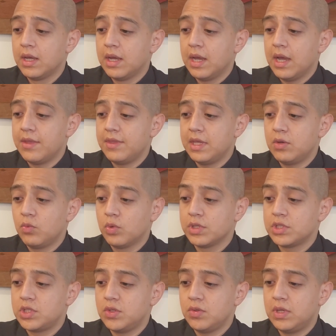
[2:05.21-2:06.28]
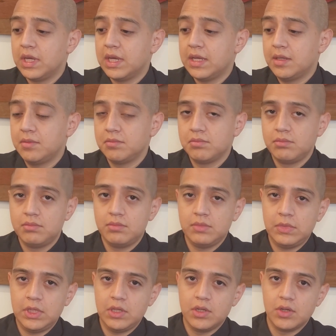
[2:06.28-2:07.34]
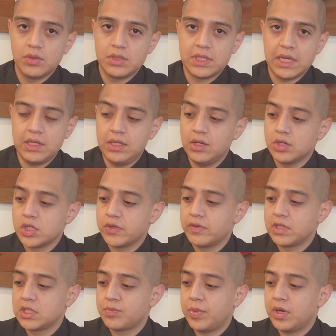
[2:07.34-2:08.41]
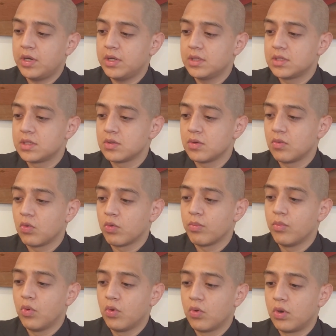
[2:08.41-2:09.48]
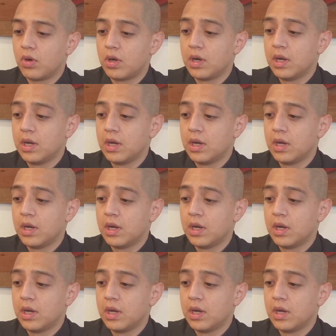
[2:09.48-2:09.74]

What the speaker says: And then once you get 10 years of experience or more,